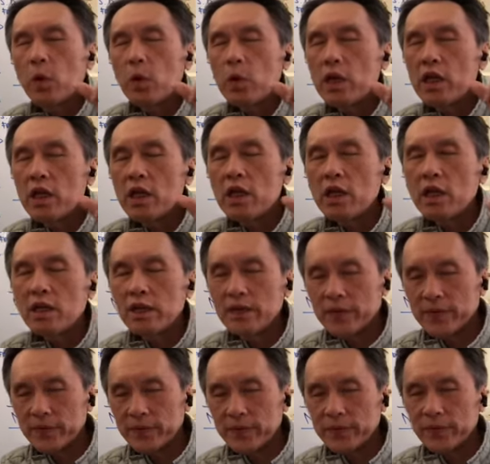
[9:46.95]
hui yin.
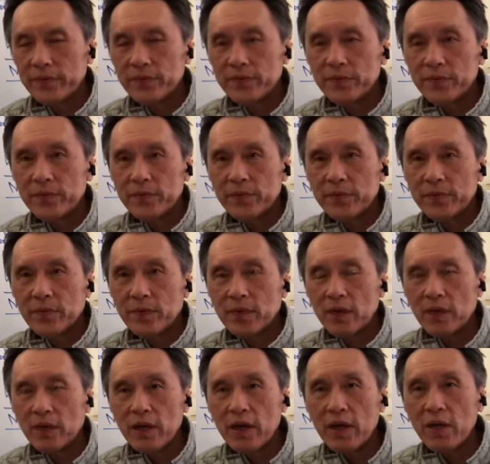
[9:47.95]

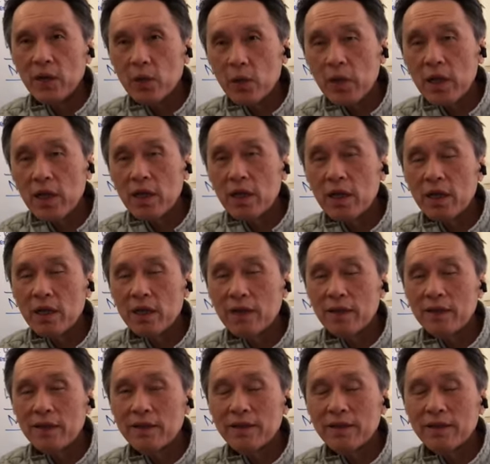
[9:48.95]
Okay, hui yin,